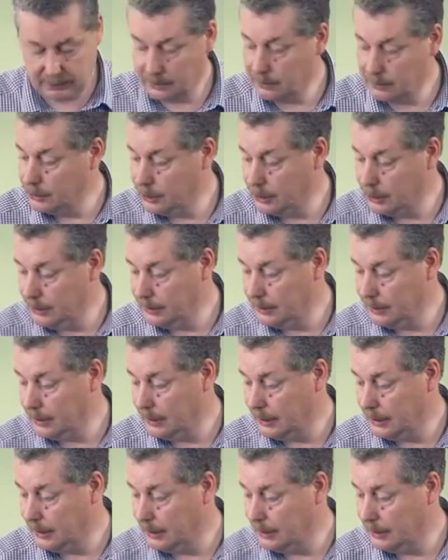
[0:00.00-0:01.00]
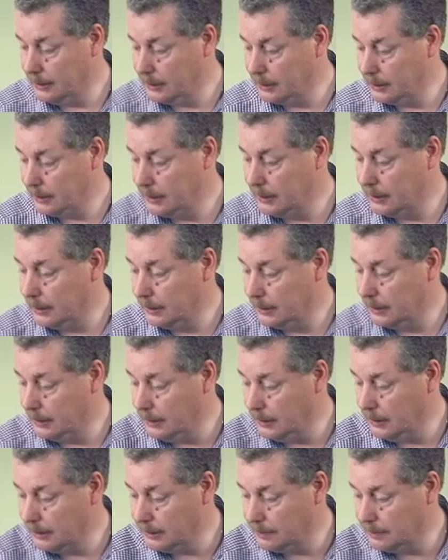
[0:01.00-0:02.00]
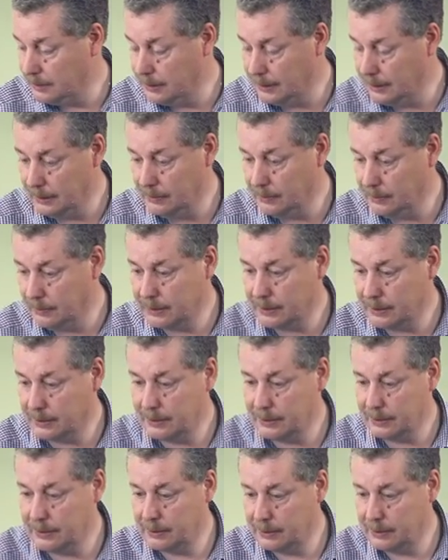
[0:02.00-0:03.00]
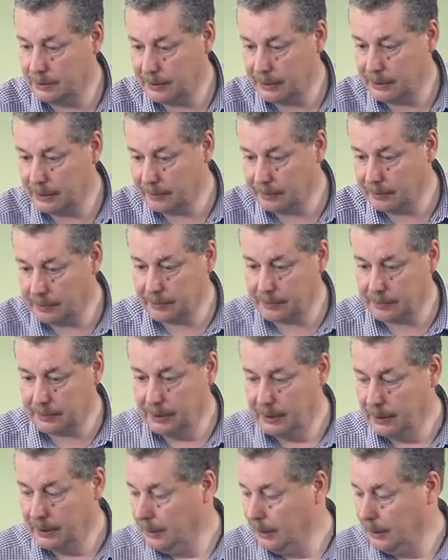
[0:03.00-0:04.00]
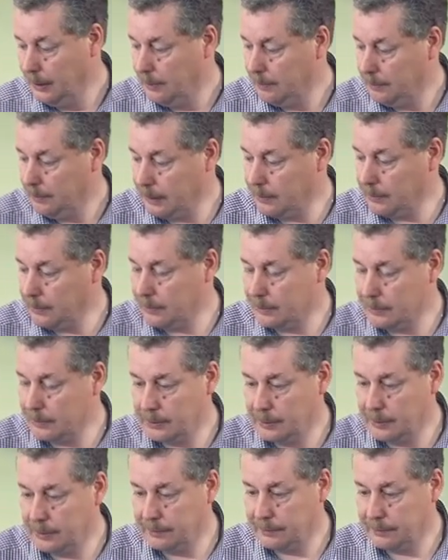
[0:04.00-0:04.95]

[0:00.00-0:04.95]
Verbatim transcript: shield and the XMC 1100 microcontroller